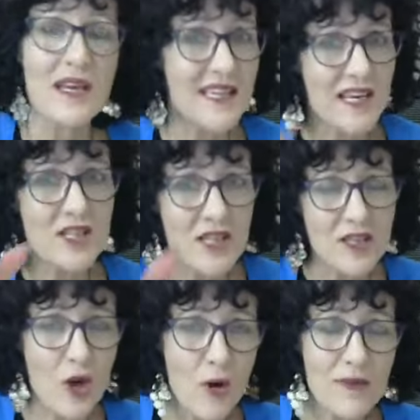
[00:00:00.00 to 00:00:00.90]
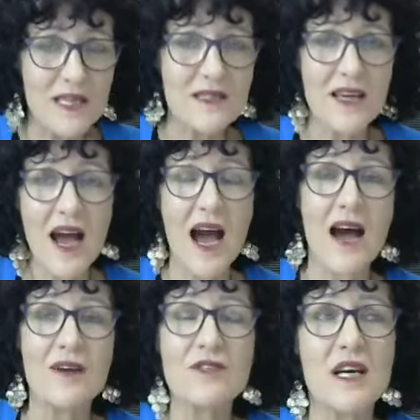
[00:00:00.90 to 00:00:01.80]
Get to the comments
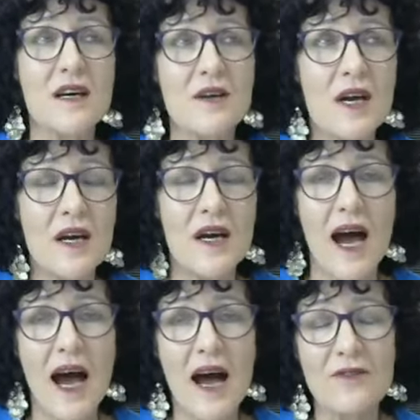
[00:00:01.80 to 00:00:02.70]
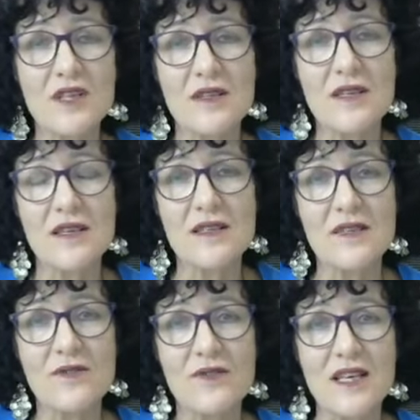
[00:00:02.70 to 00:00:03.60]
after, after this
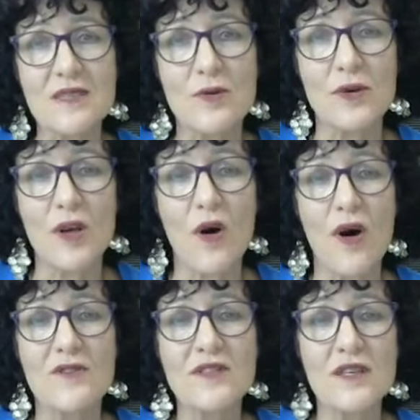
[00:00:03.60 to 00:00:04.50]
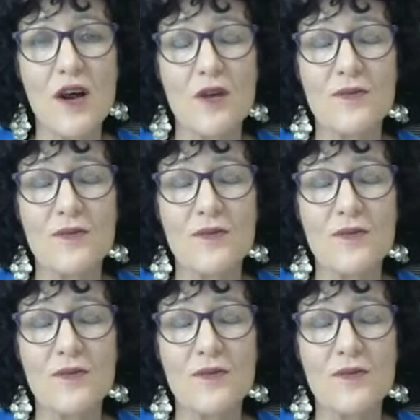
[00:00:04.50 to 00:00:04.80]
Facebook Live. So,